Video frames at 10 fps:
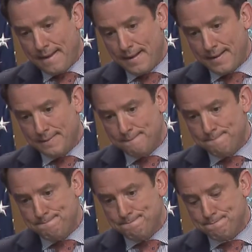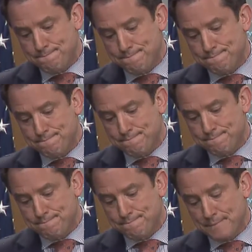and
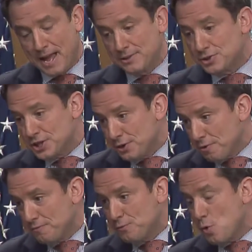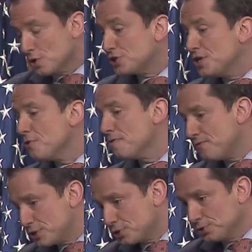senior
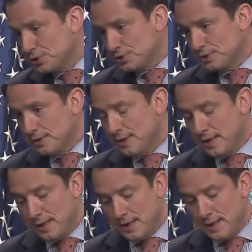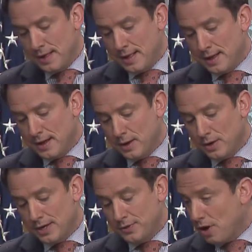officials
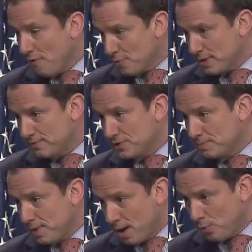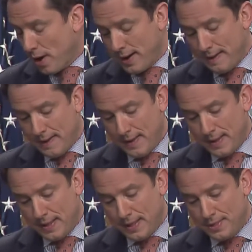in the government of Zimbabwe
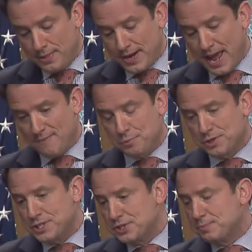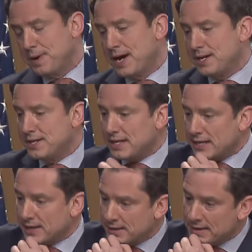that have participated
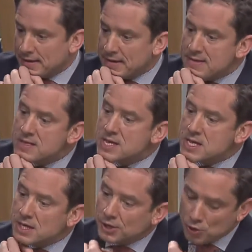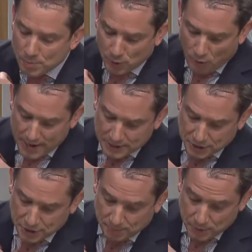in human
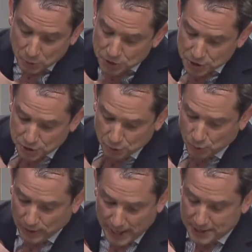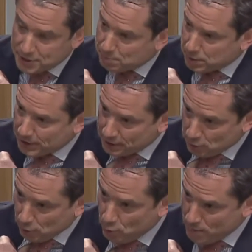rights abuses related to
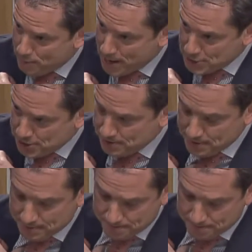political repression,